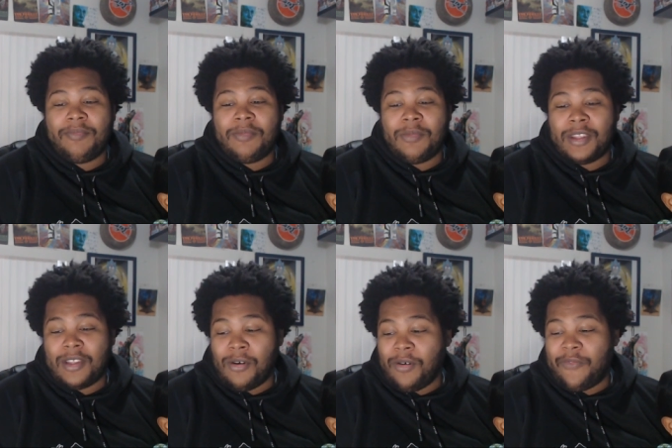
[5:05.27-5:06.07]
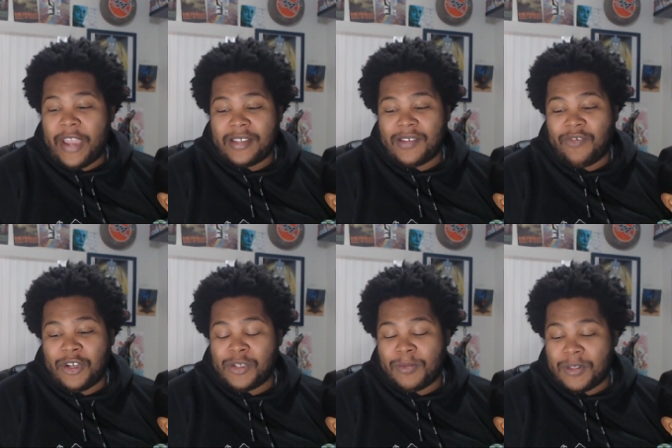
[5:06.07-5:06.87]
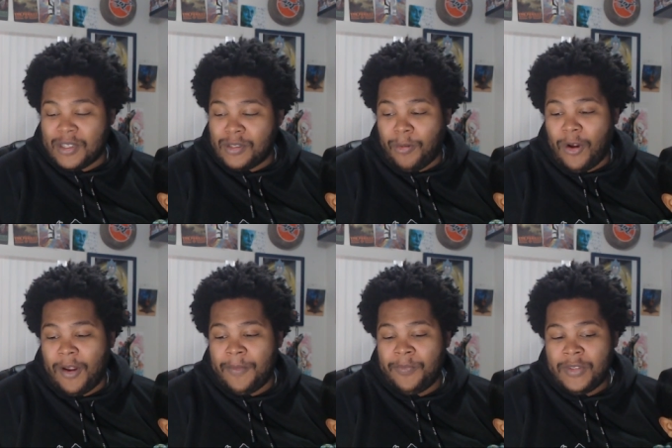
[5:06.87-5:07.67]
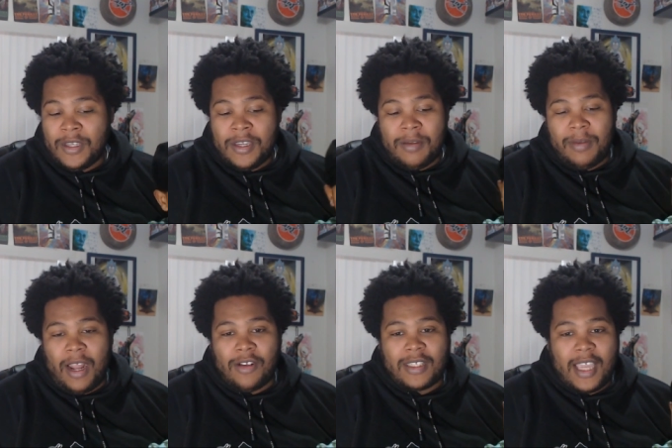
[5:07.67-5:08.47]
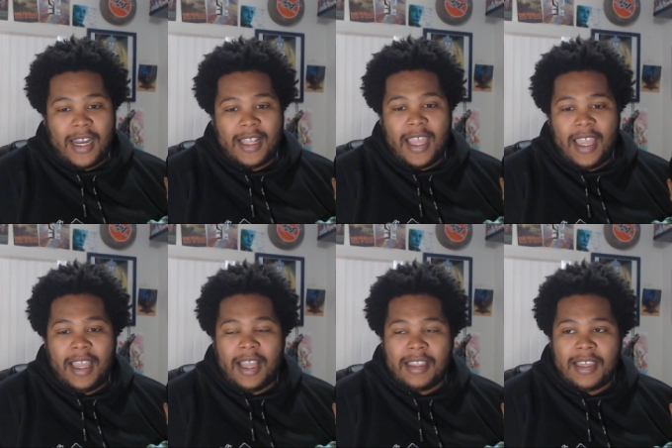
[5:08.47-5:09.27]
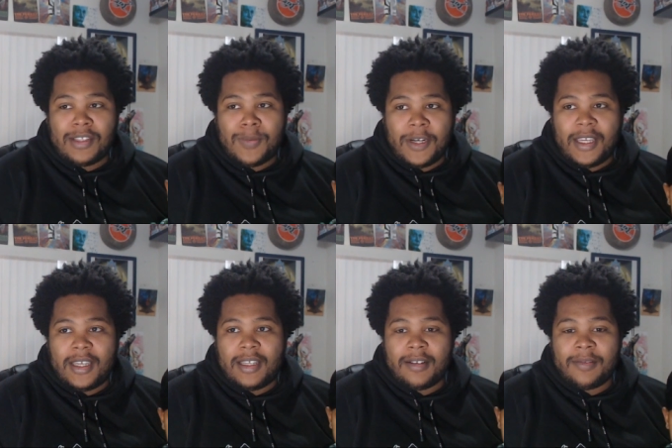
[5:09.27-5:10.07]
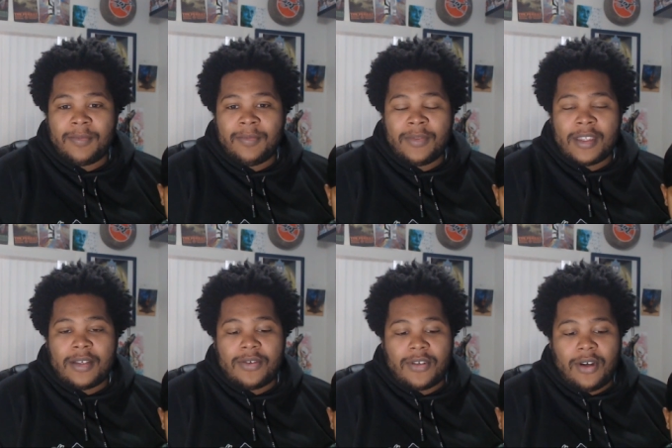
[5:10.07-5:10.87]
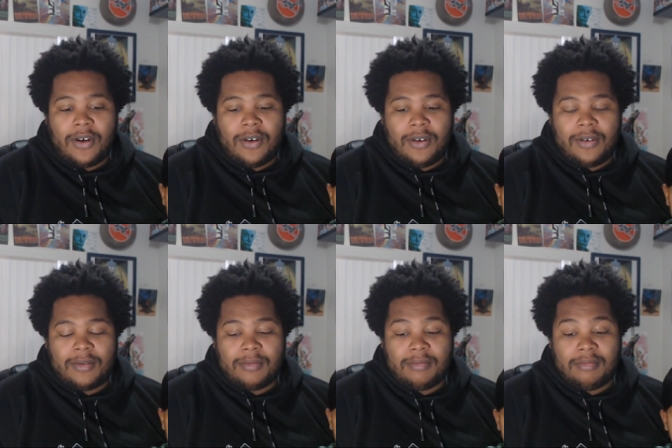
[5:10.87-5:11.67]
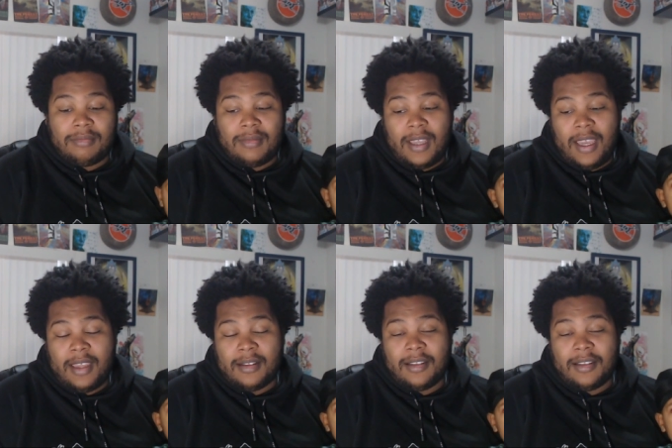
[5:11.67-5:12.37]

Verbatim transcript: with the whole Fast and Furious Presents part. But outside of that, I think it's pretty good. So, yeah.